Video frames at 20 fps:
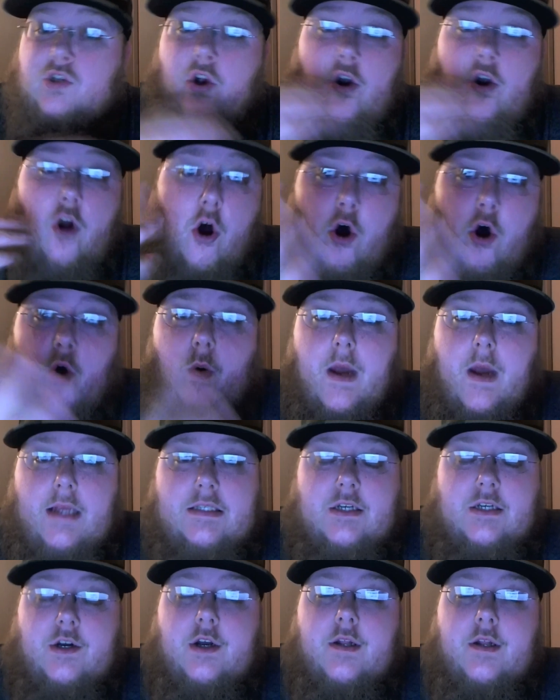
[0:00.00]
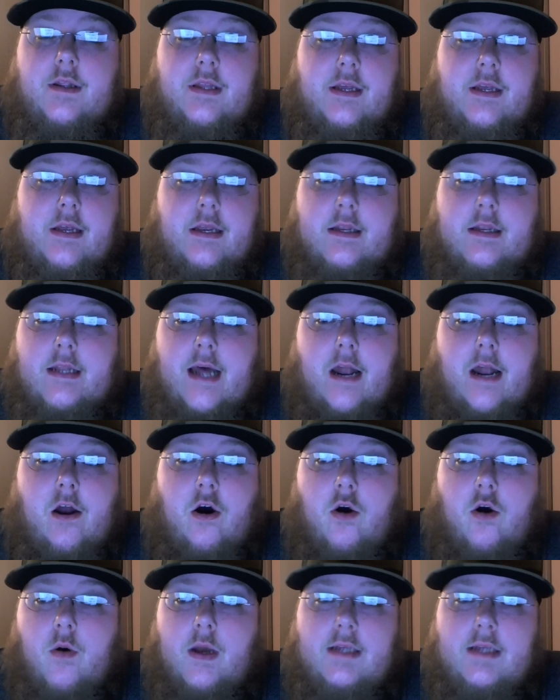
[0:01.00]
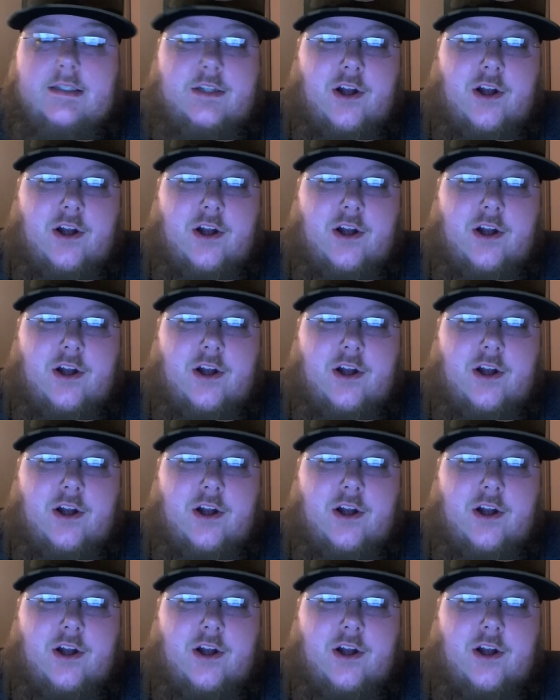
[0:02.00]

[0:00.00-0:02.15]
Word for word: aren't always a good thing. Not always.